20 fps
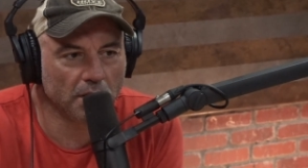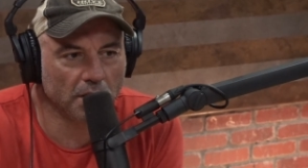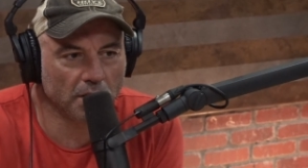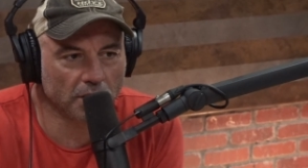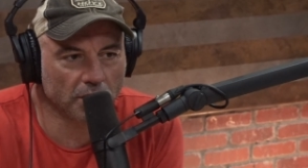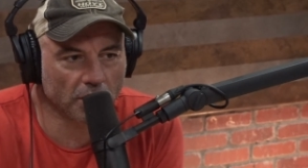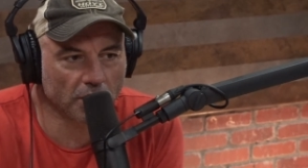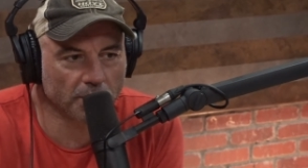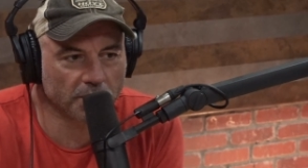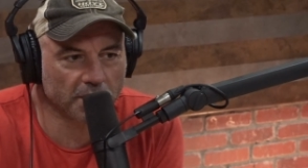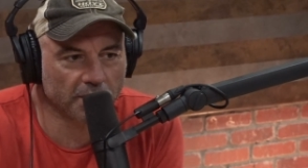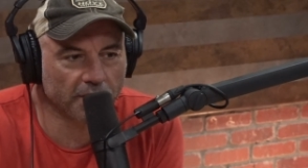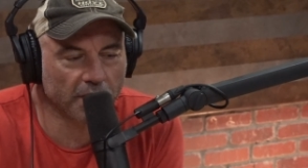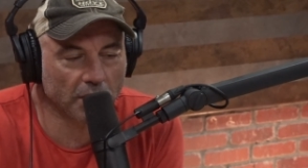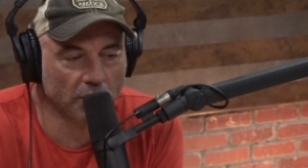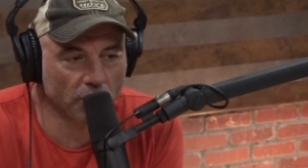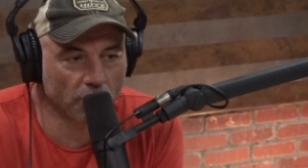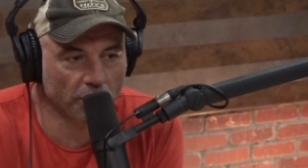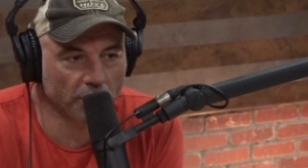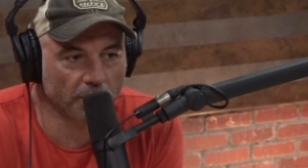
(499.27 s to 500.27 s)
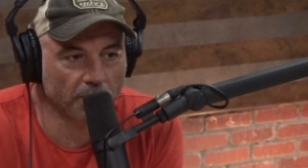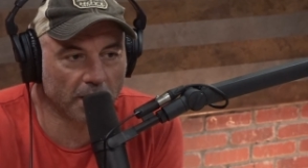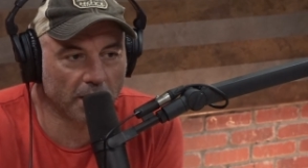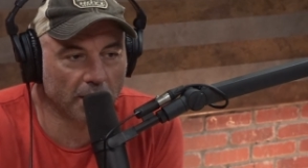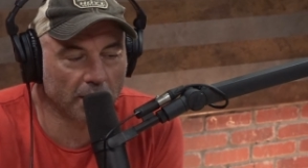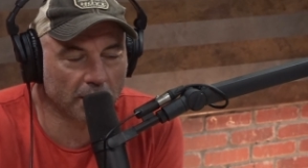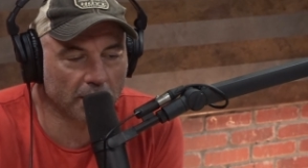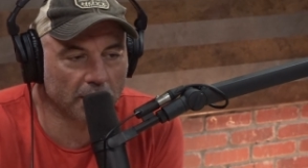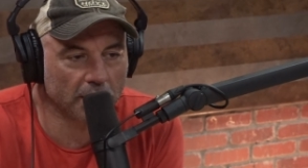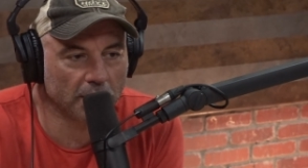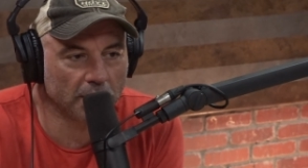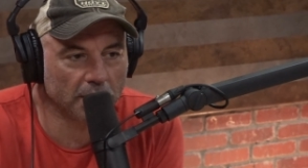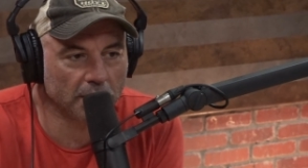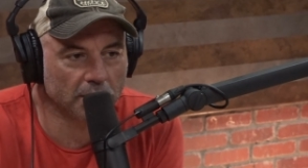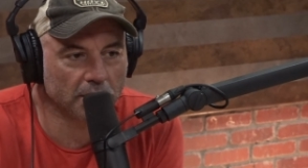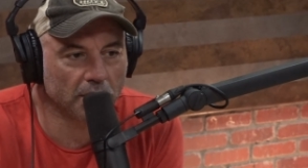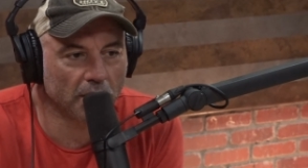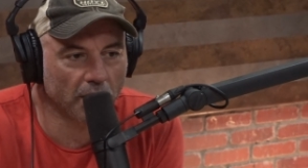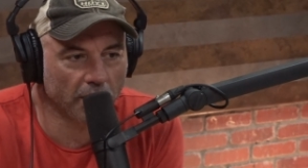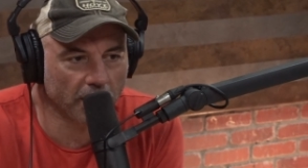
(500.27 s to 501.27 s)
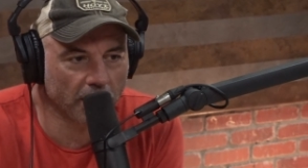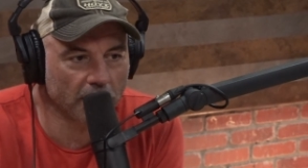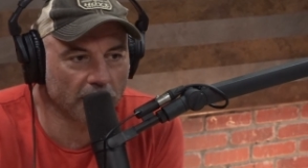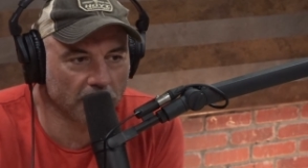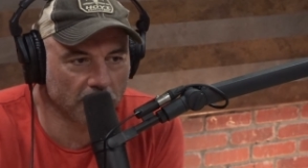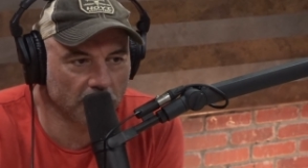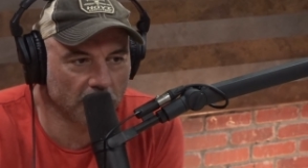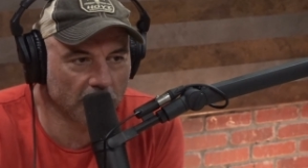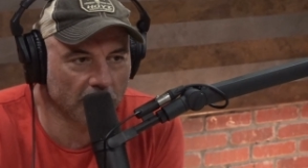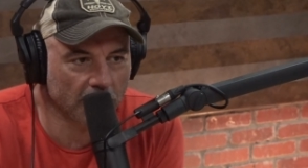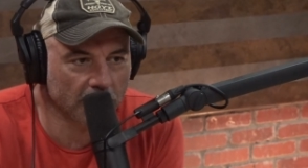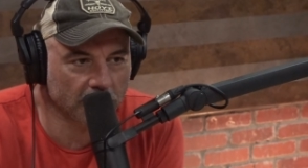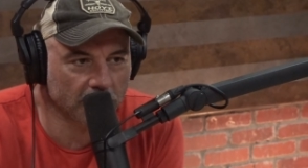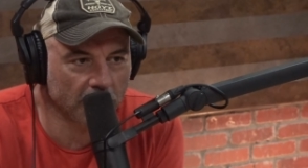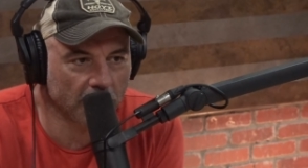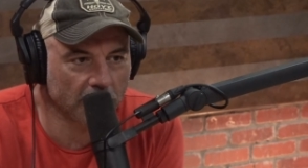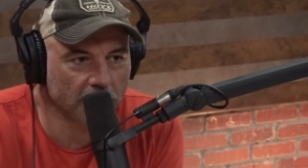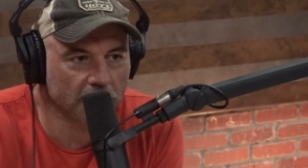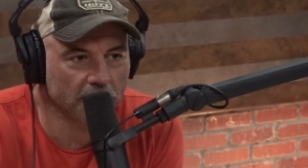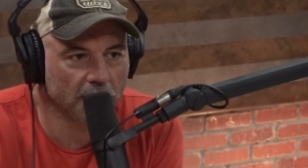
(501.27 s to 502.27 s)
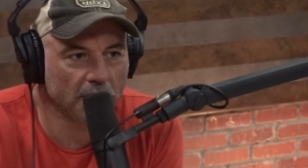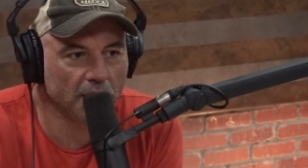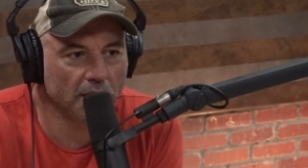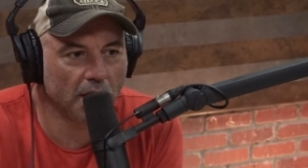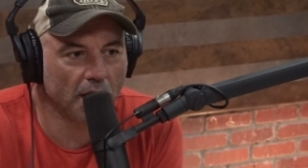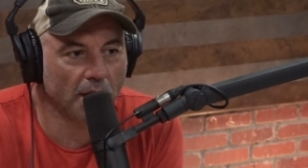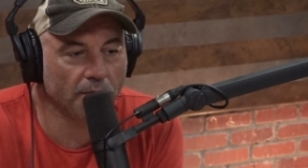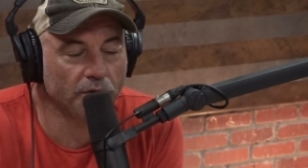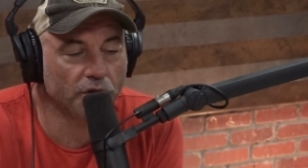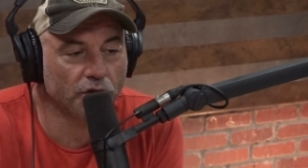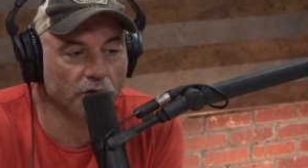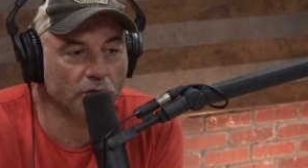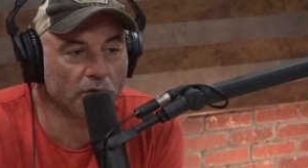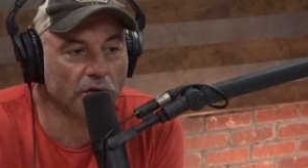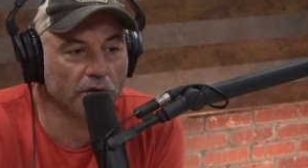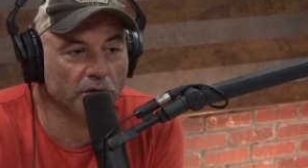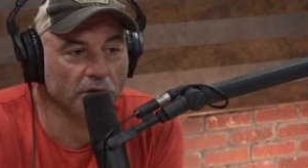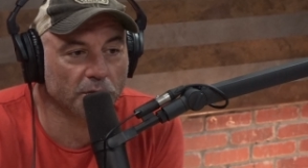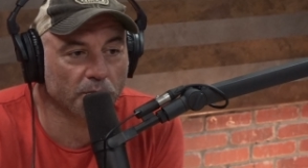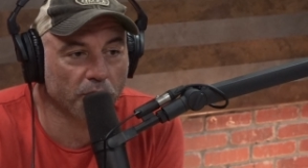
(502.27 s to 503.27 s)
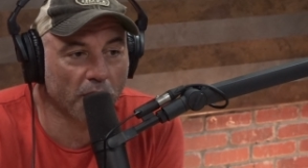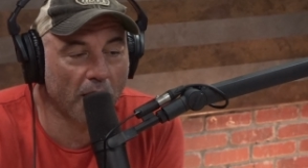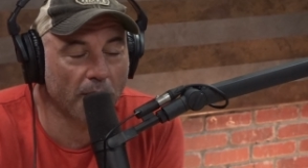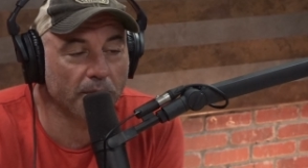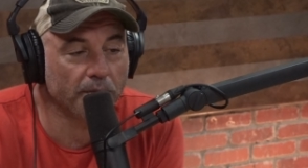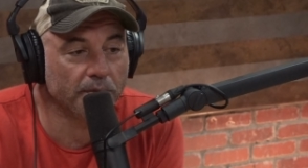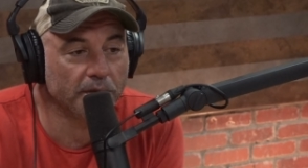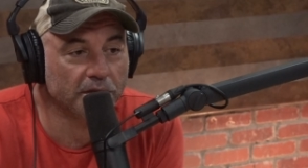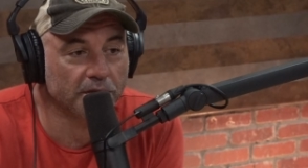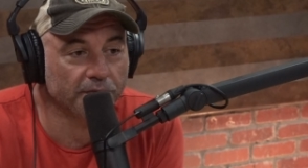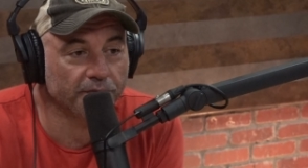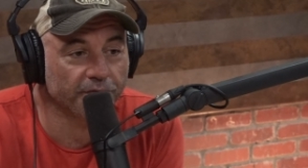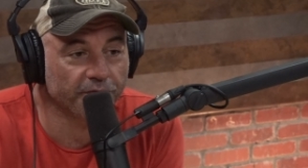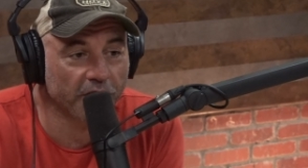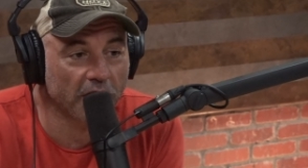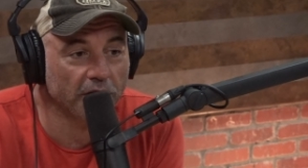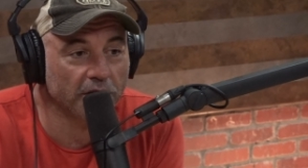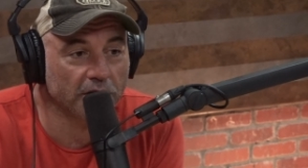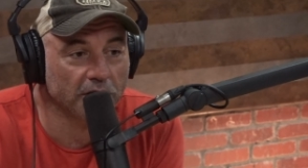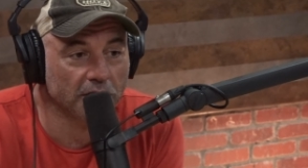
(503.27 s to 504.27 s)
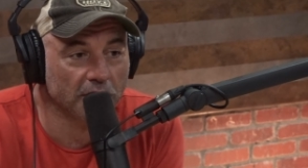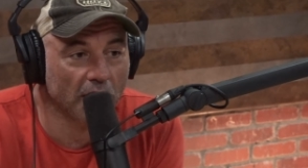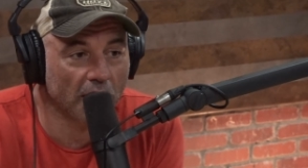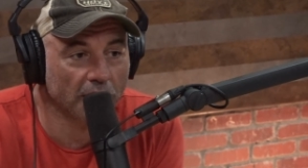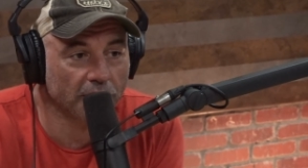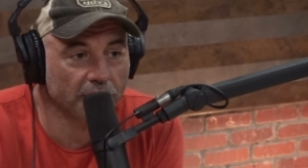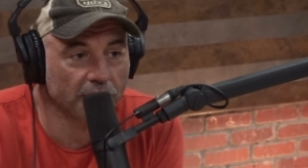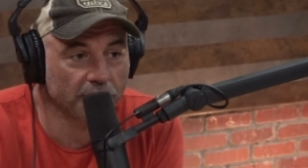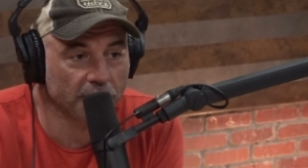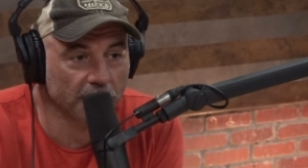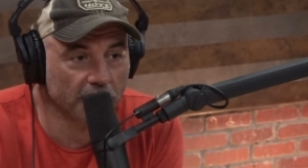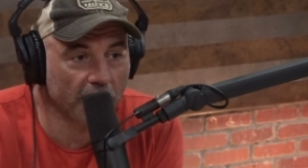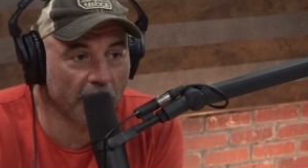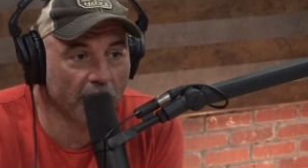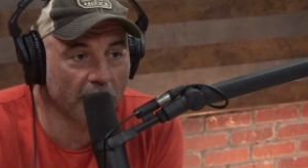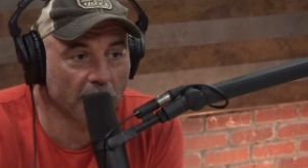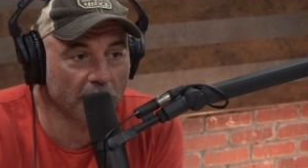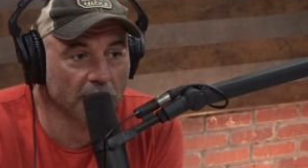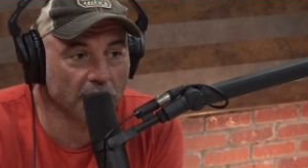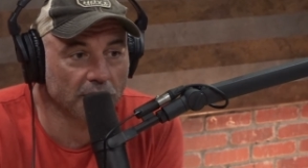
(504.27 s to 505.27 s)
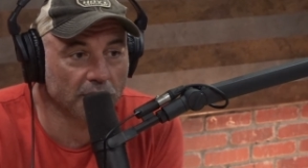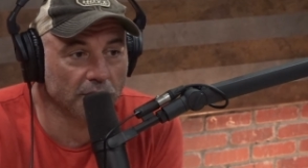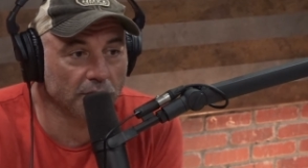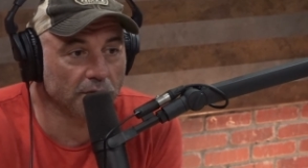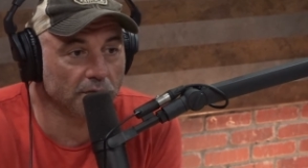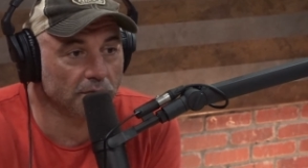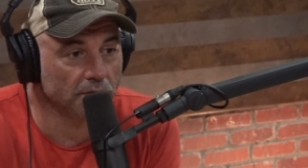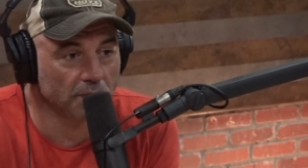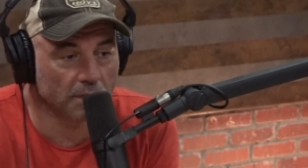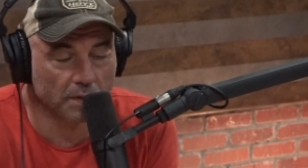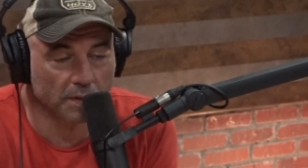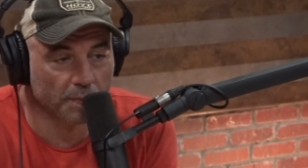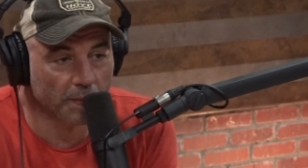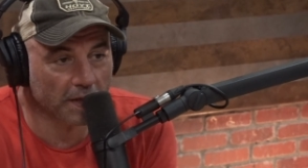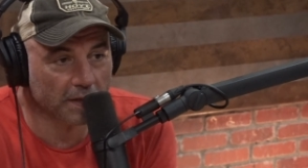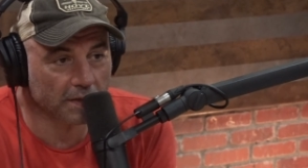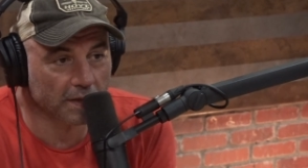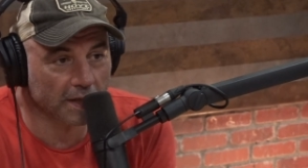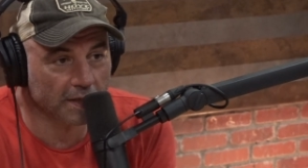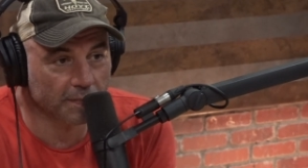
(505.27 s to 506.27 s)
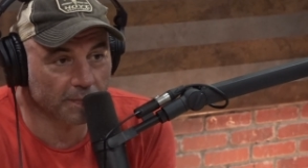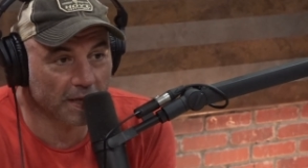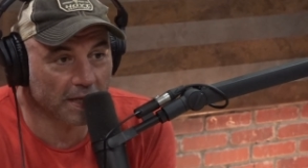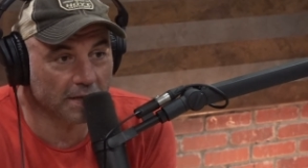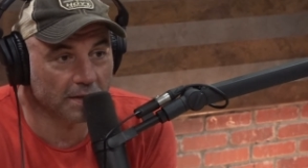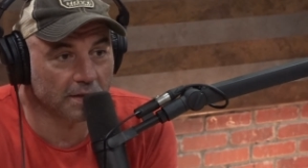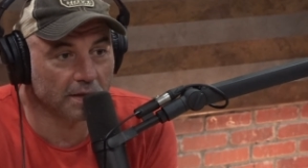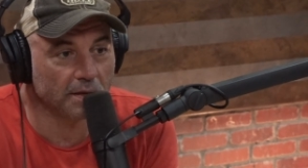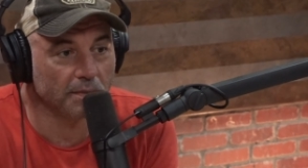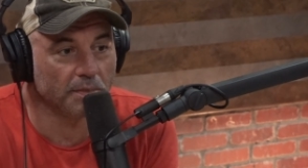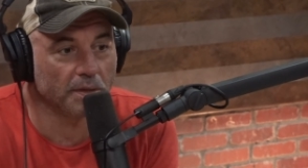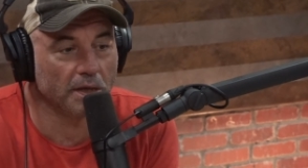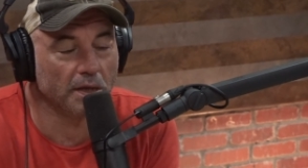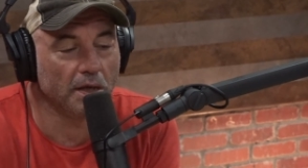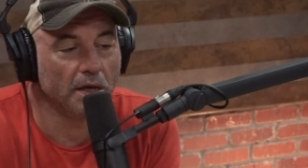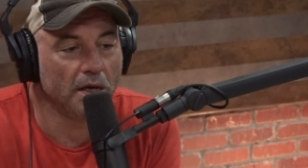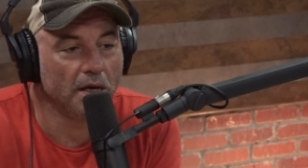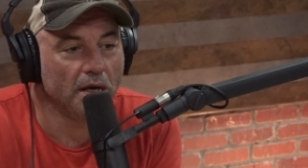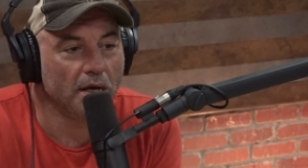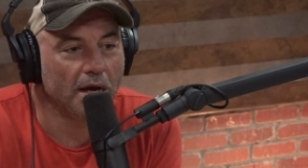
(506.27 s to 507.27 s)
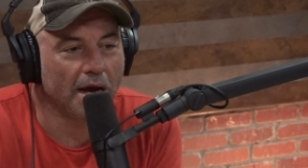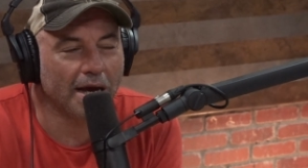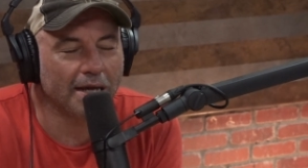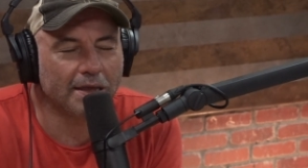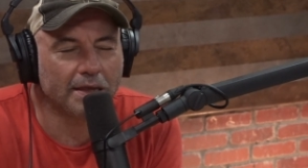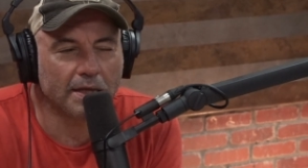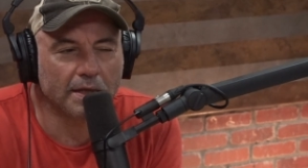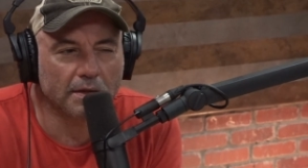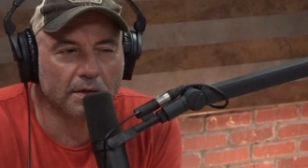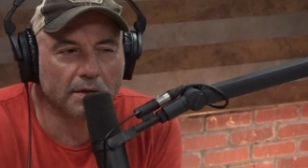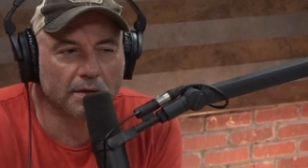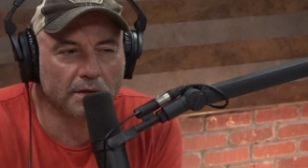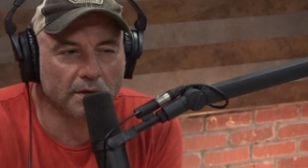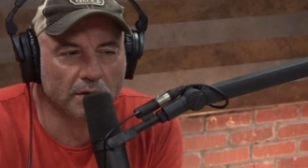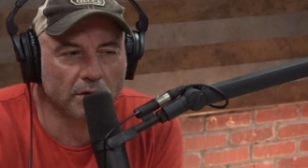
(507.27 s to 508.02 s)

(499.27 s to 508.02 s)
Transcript: in terms of like North America at least, are in the United States. I'm sure there's probably some very good doctors in Canada that do specialized medicine, but I think